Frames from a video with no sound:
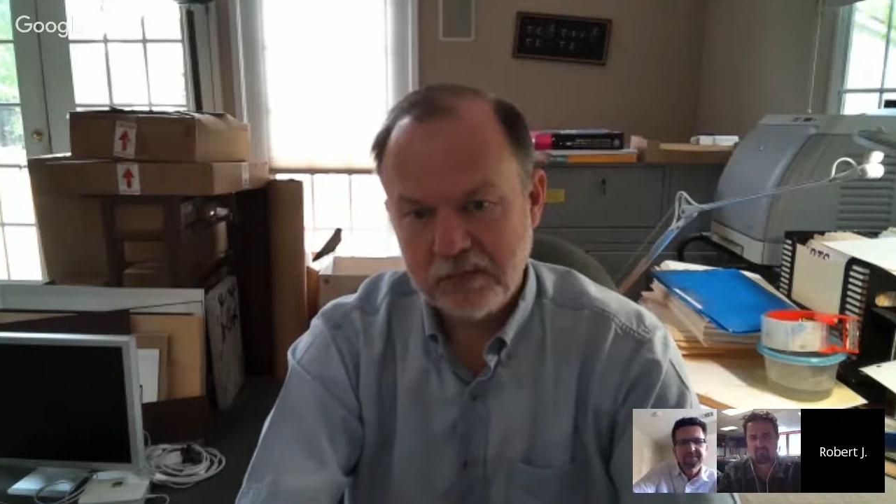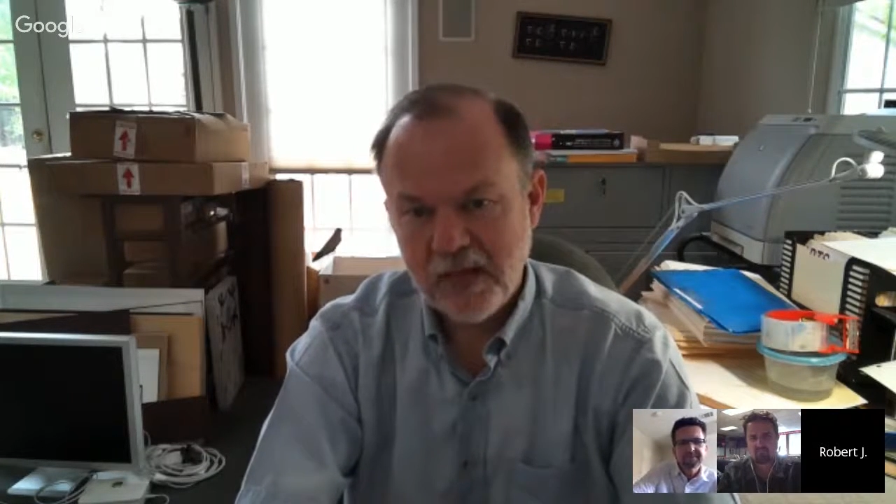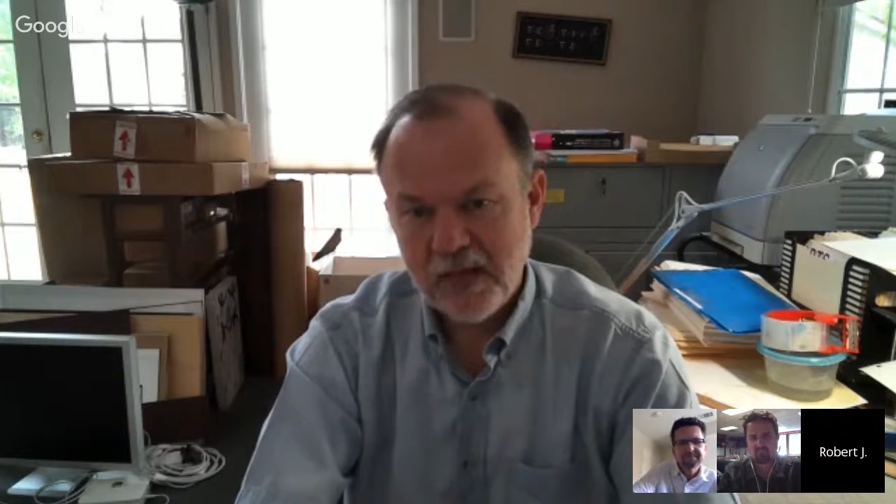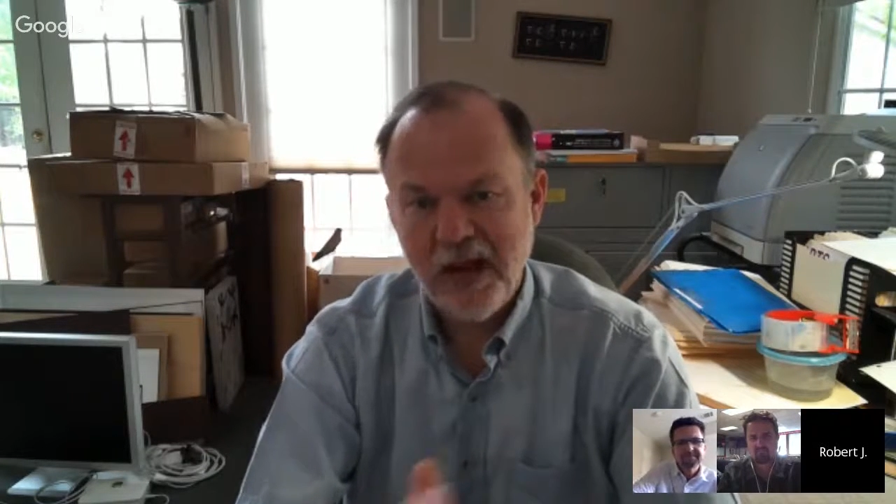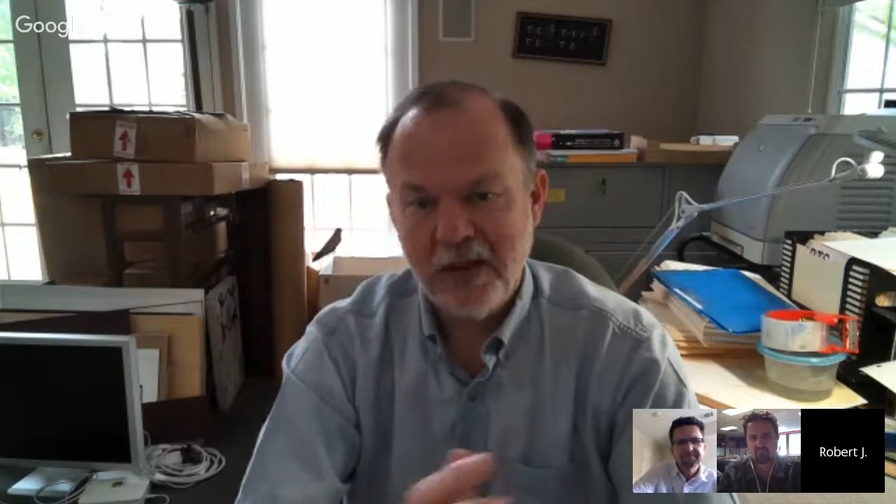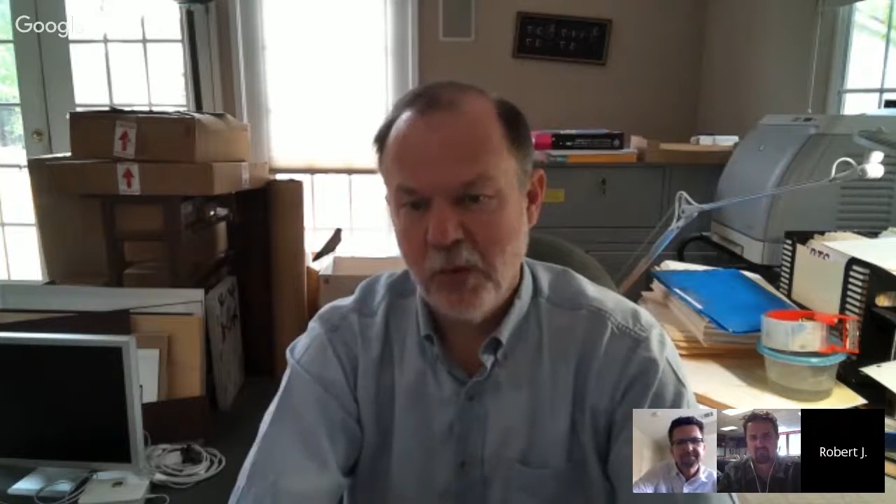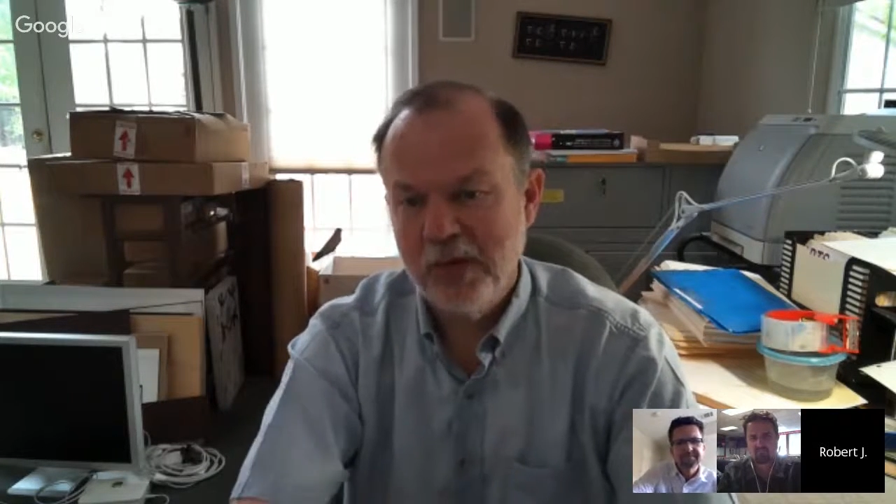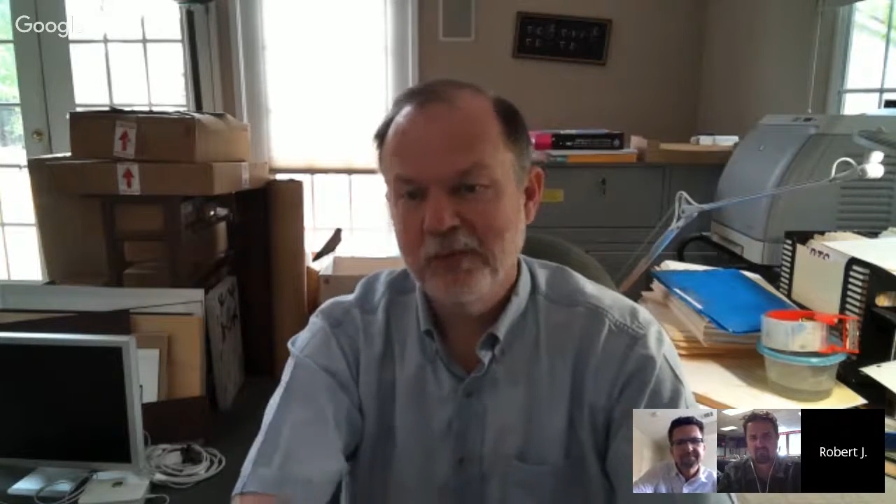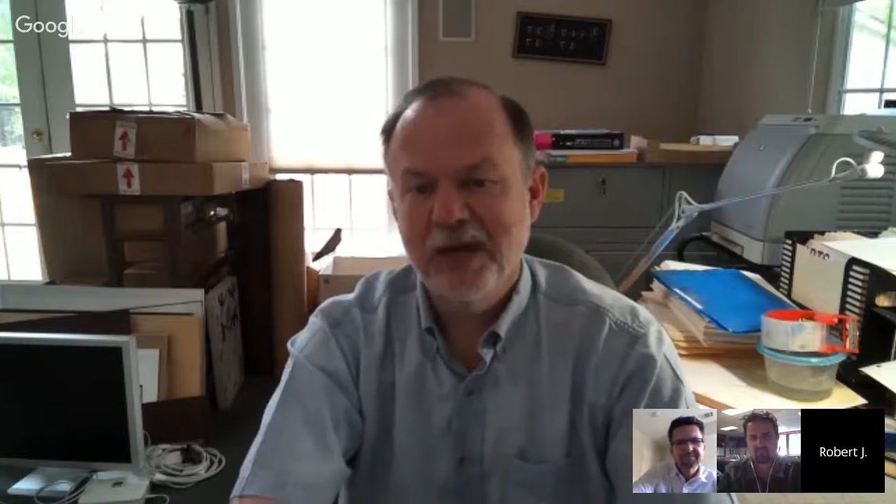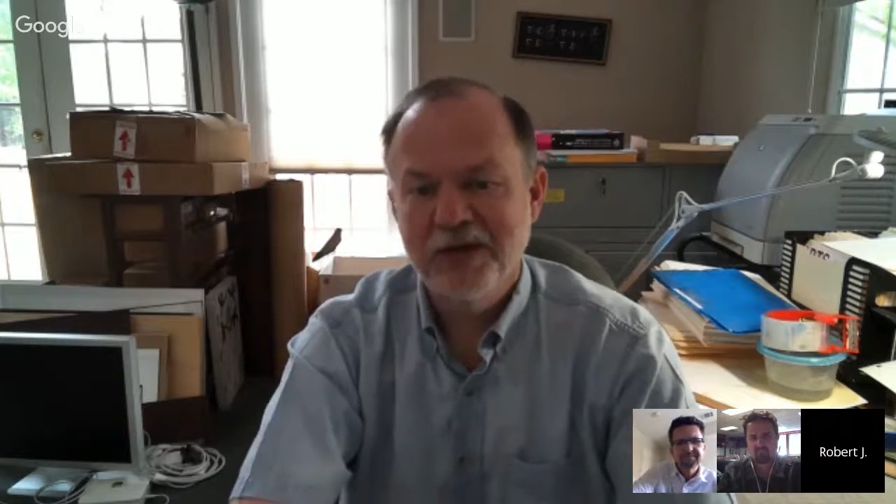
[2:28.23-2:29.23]
I quit
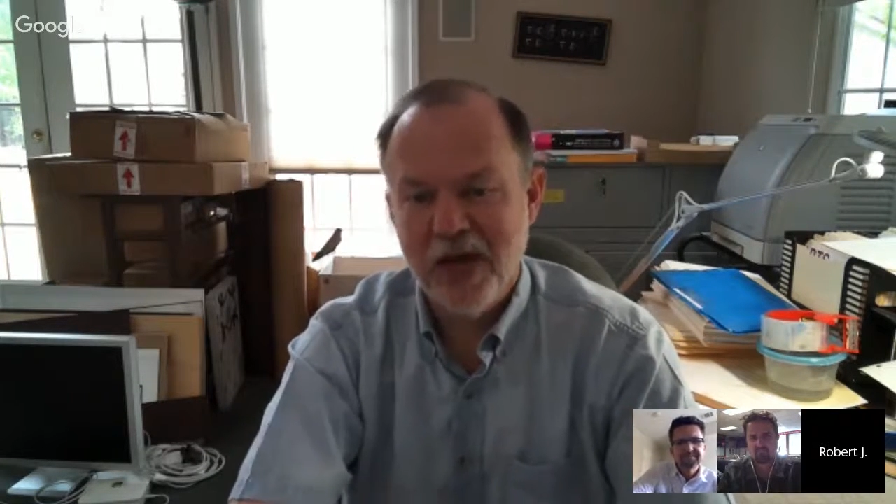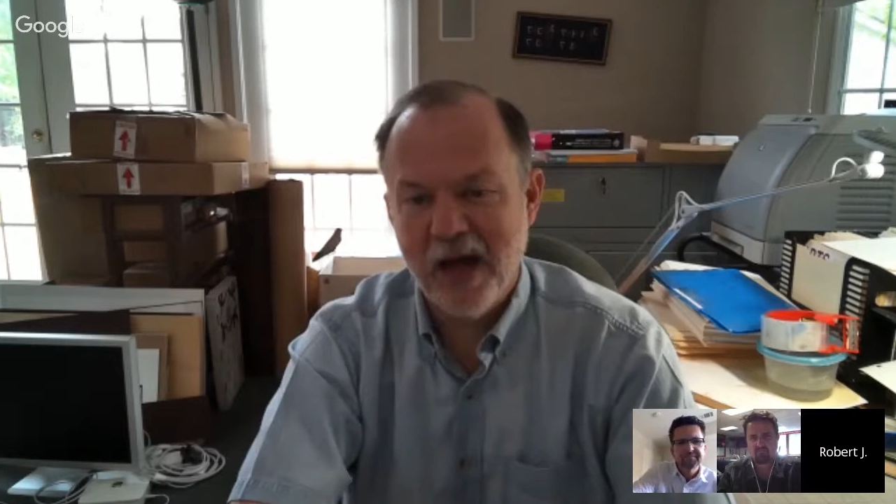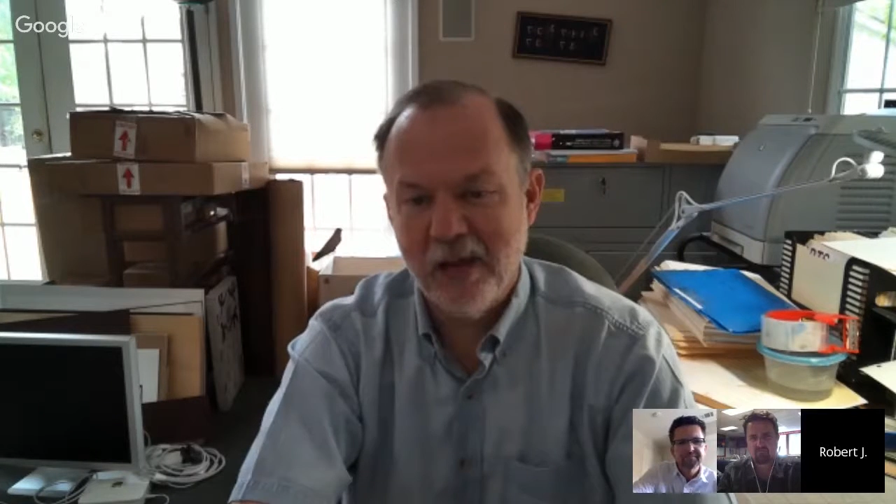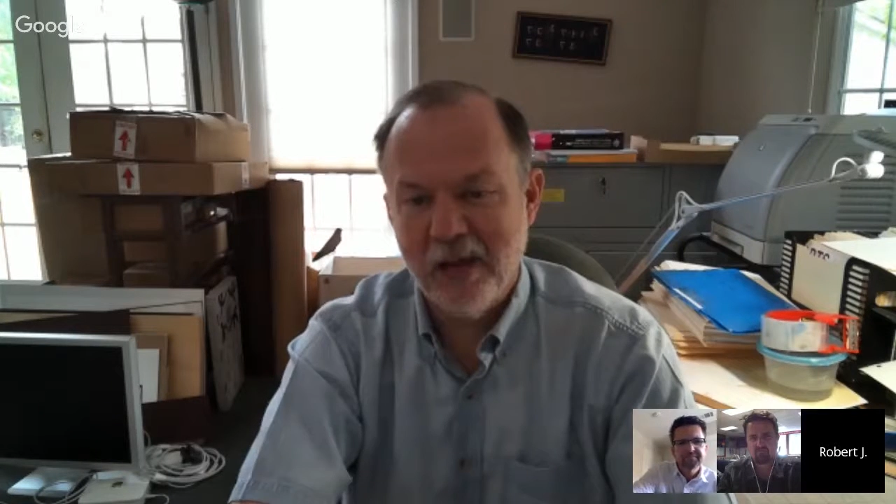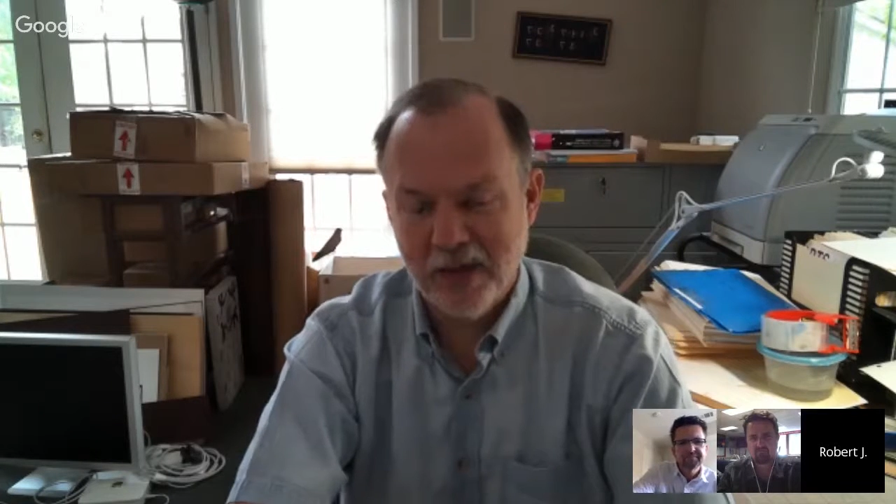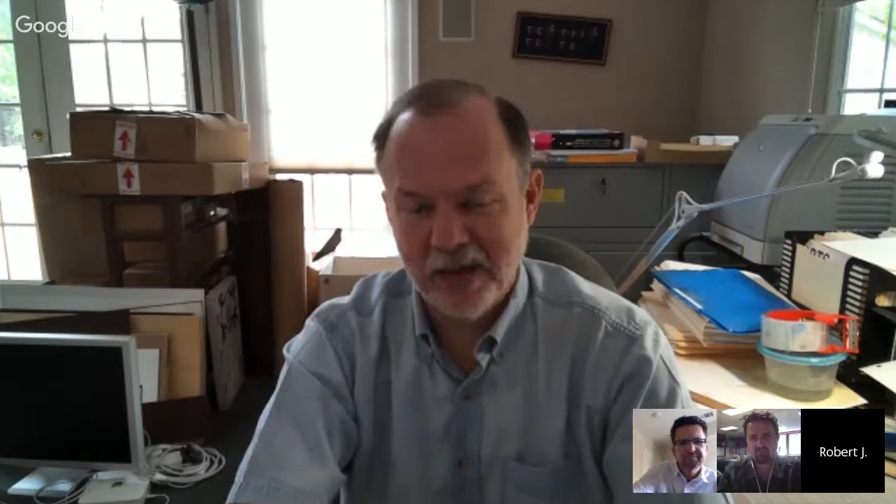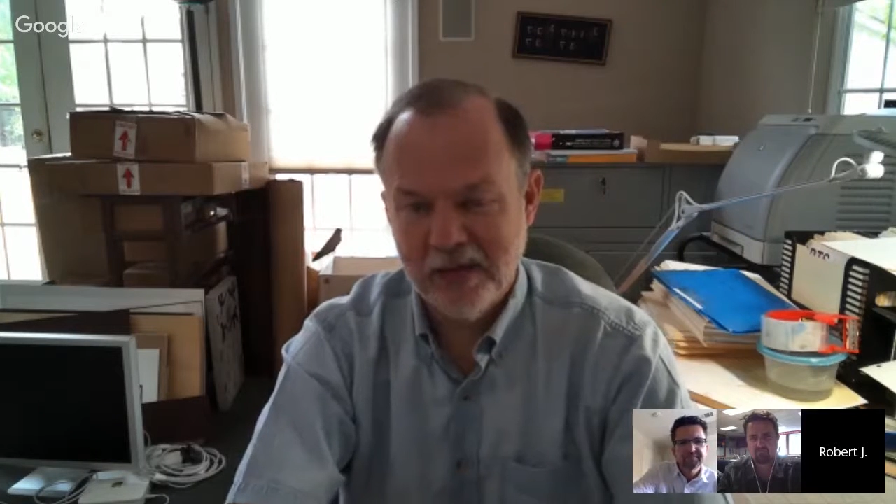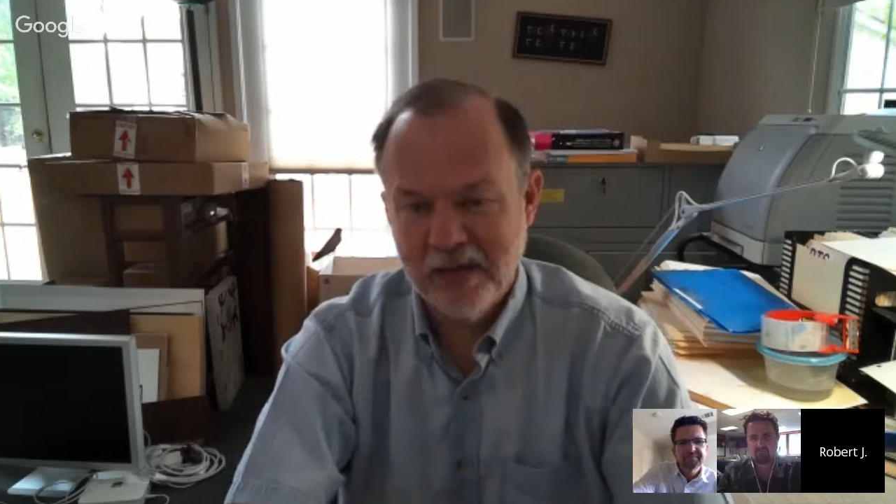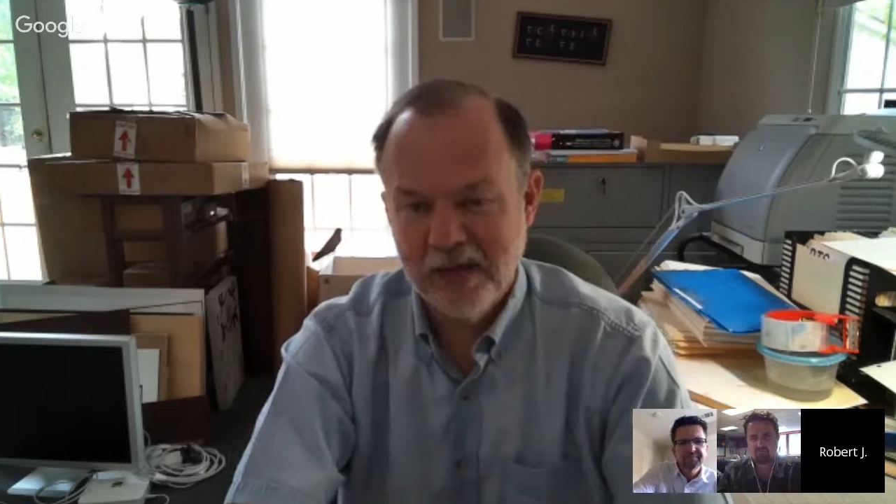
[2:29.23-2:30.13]
my job doing